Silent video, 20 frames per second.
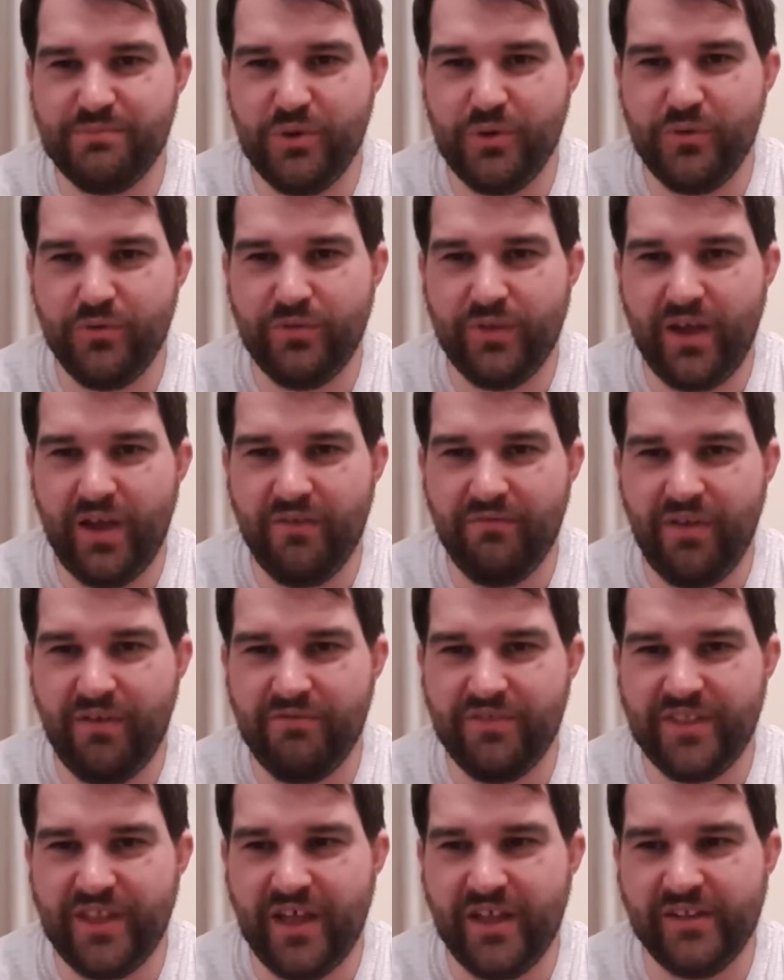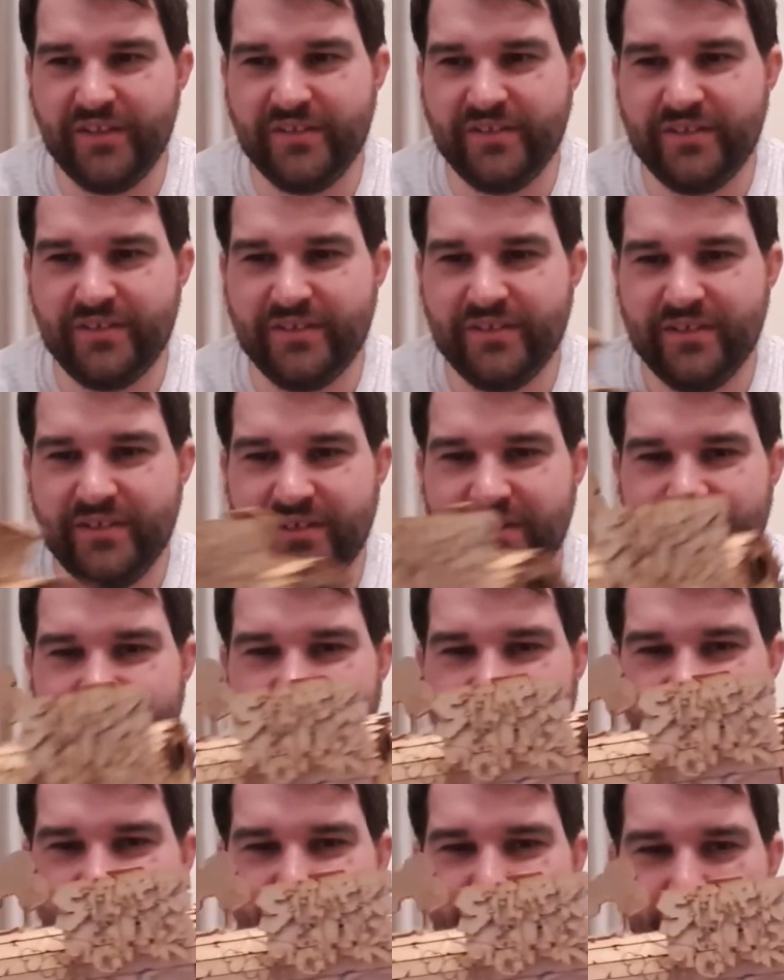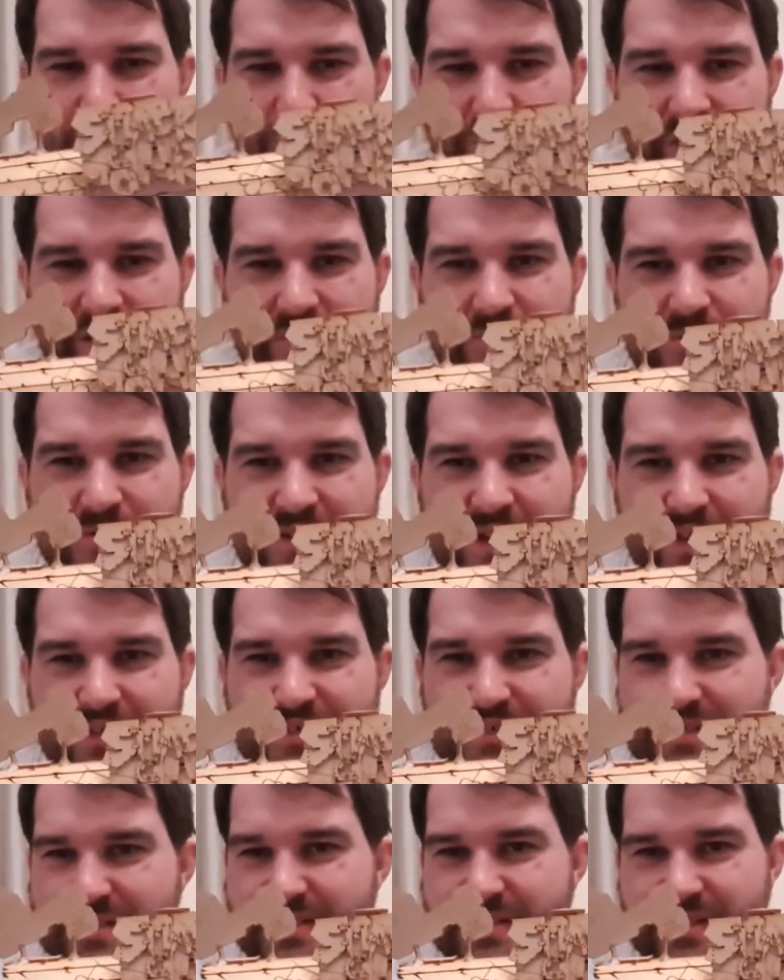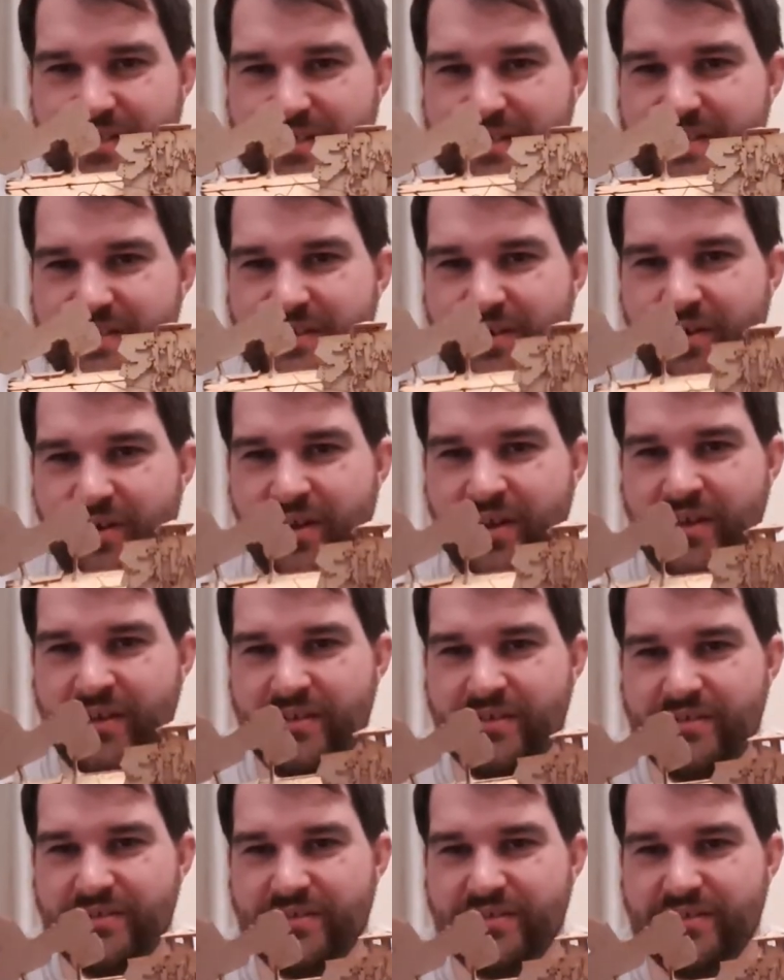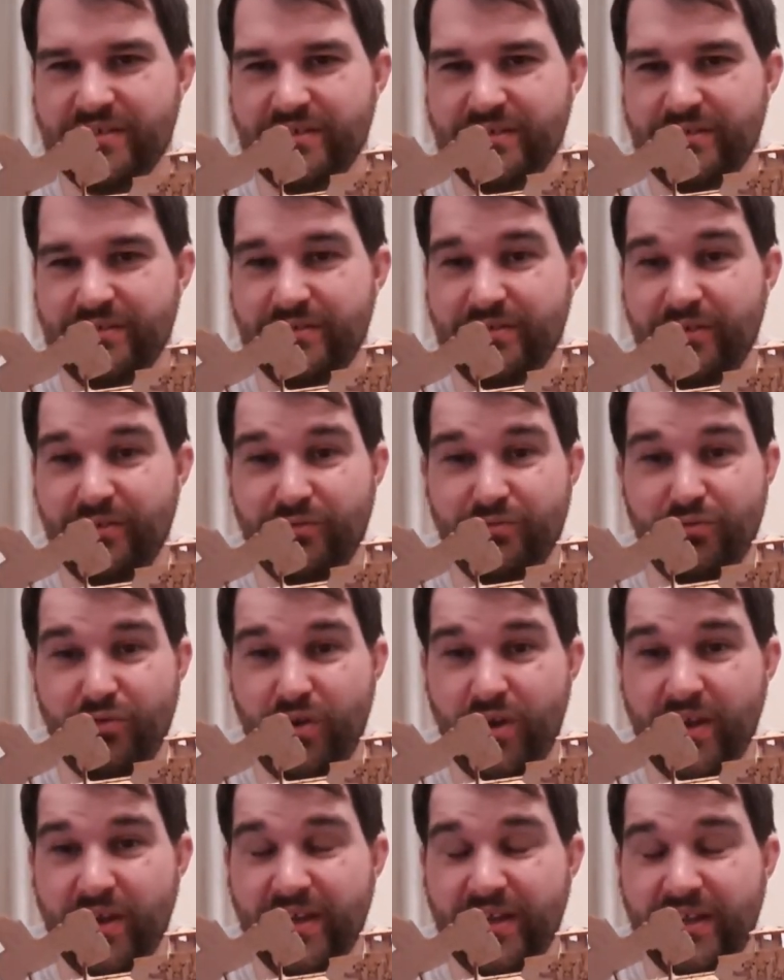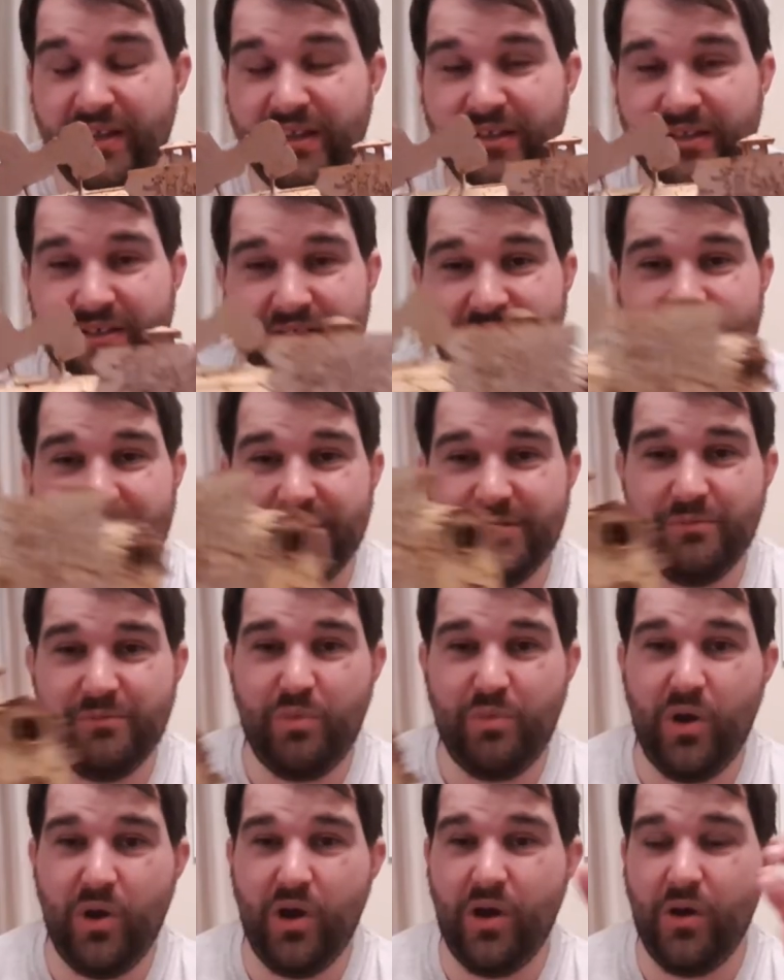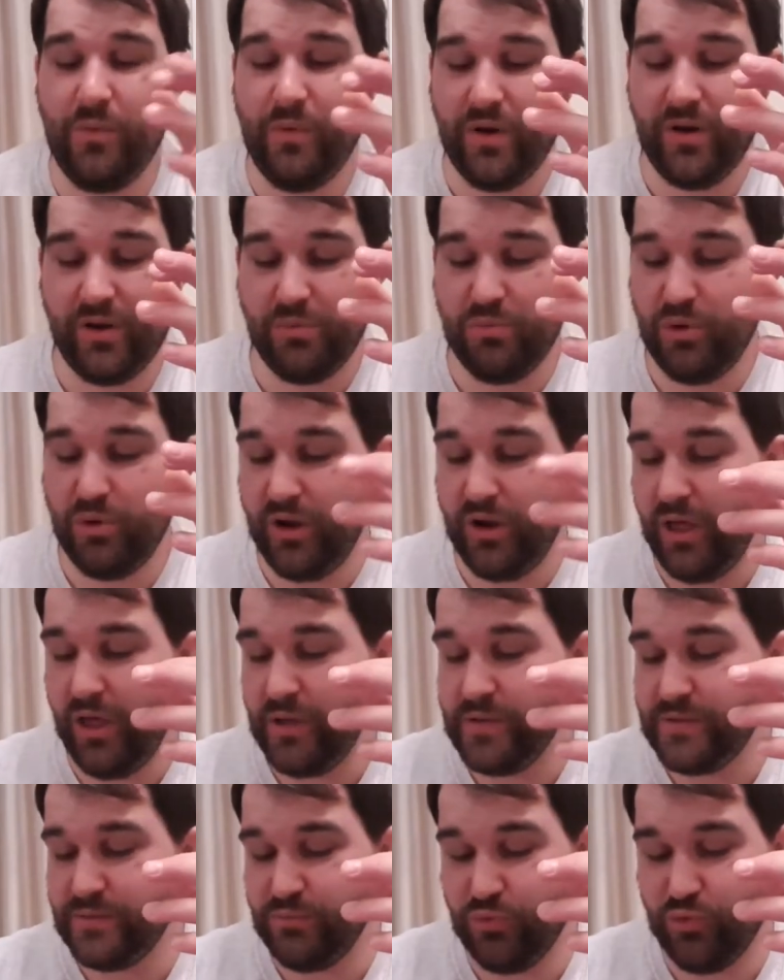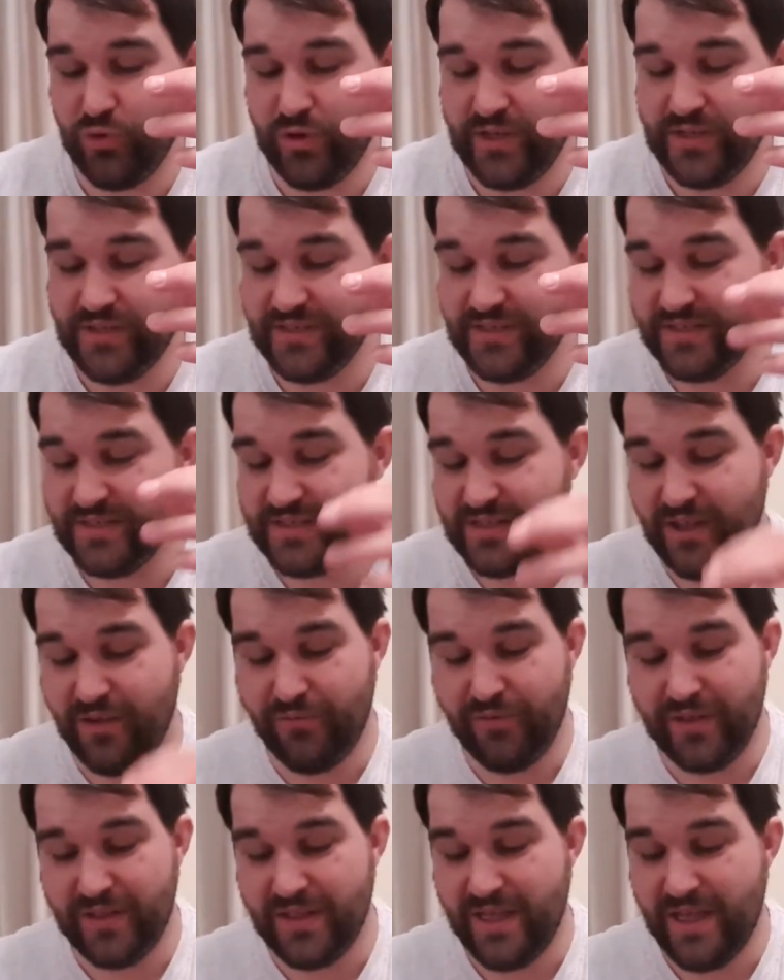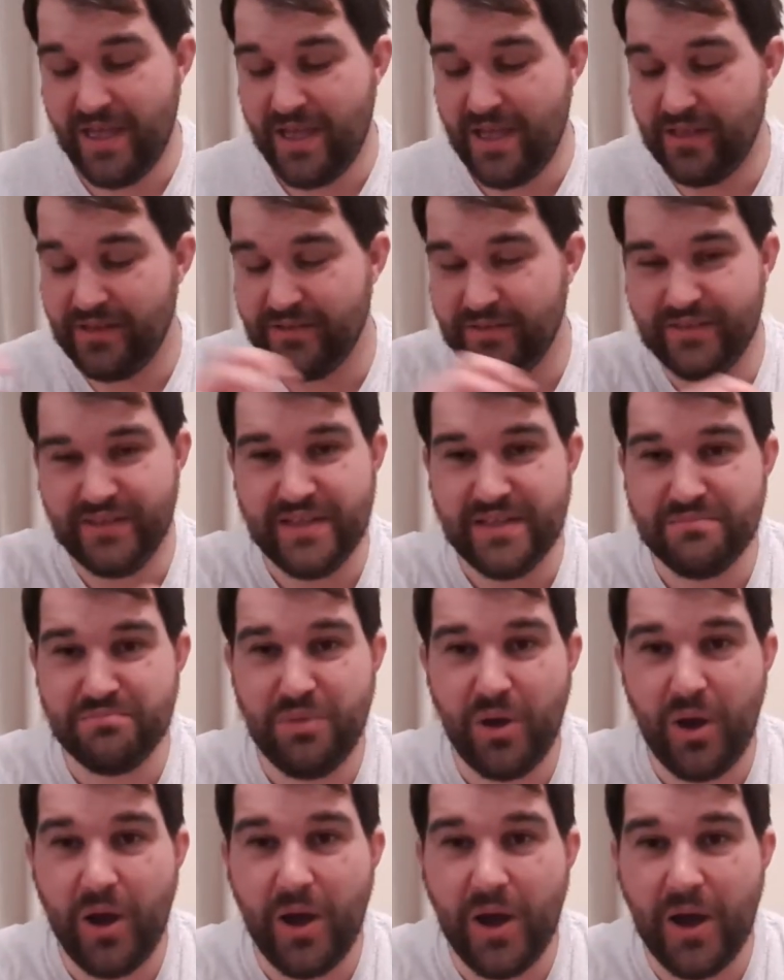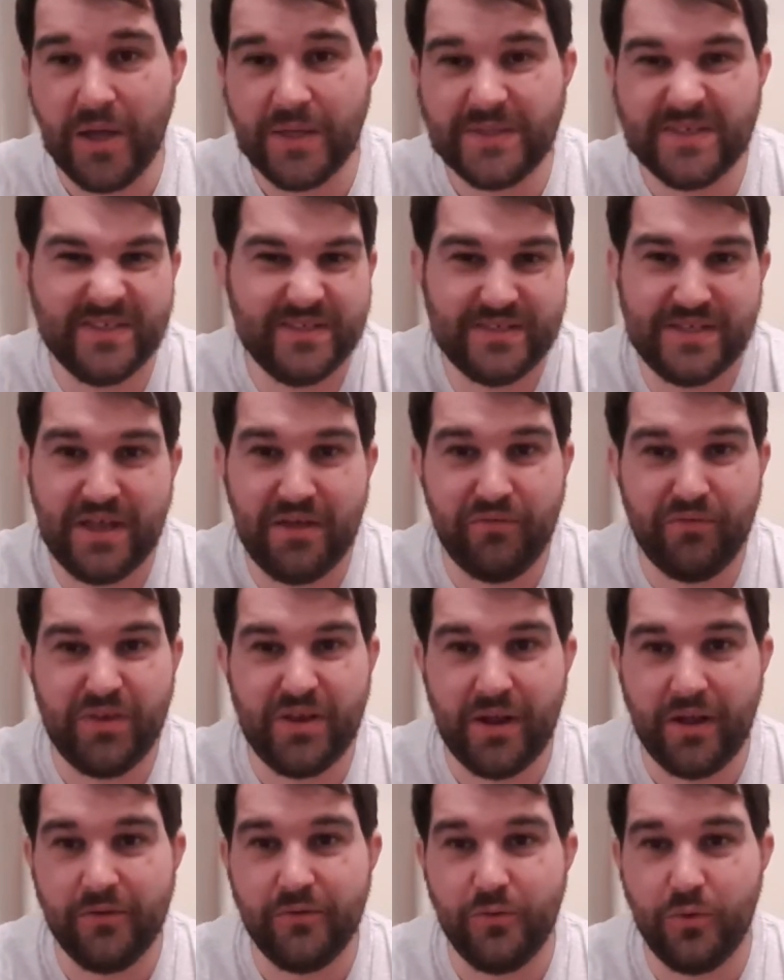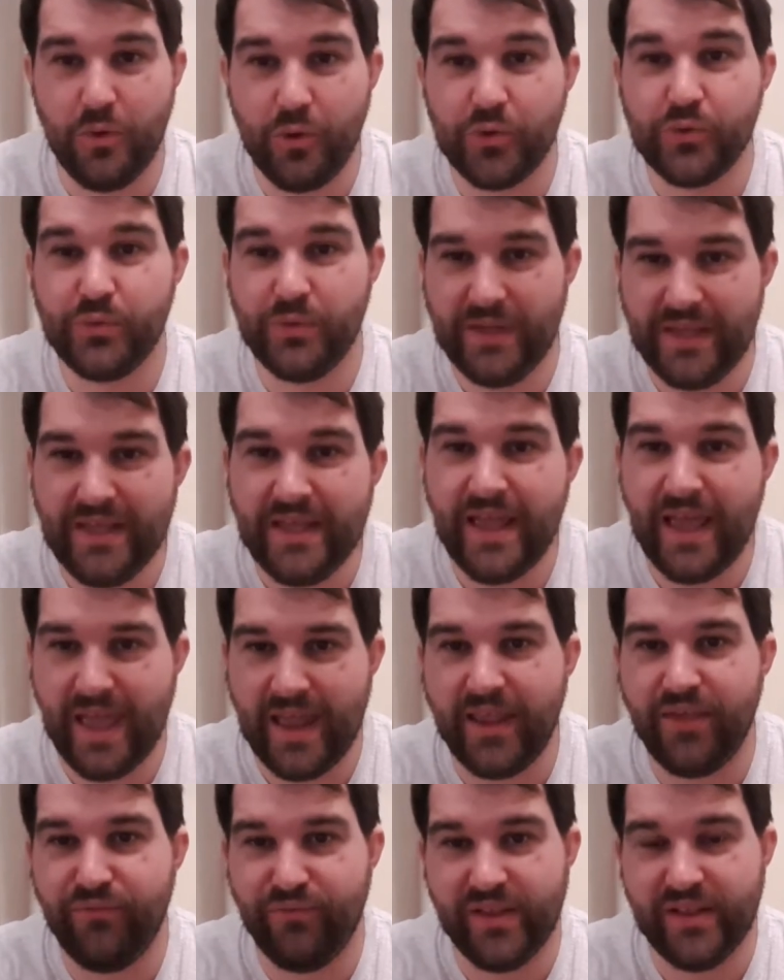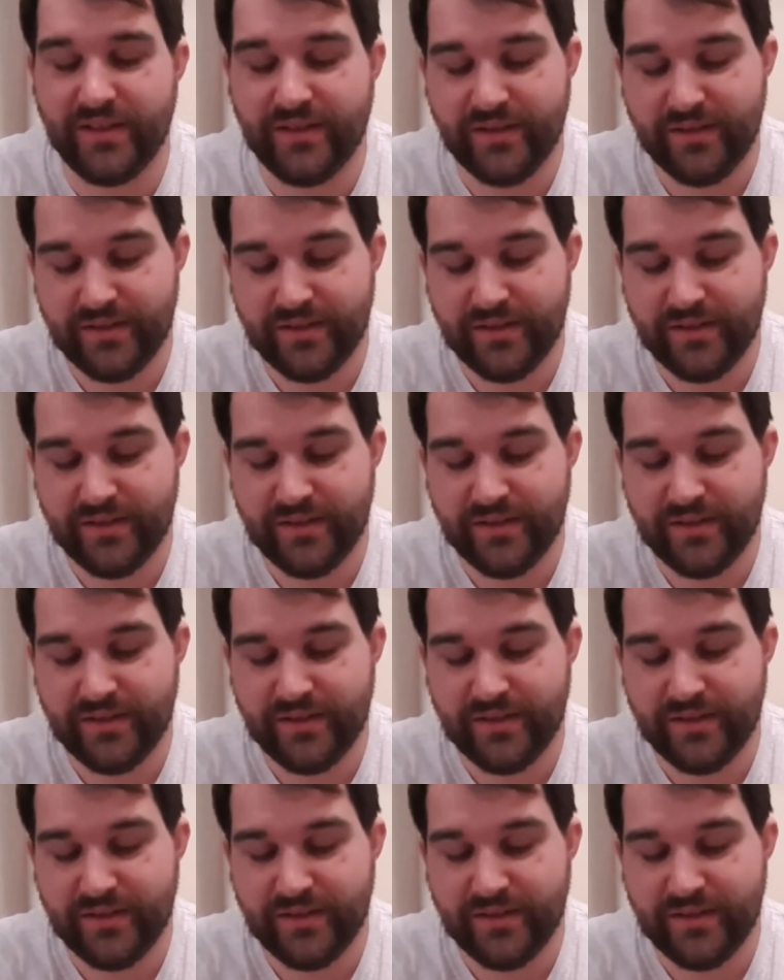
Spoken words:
build I've ever done, from the little touches to the sign, to the grinding part where I could put loads of marines and stuff in there, and mid parts and stuff. You know, Orks would eat anything.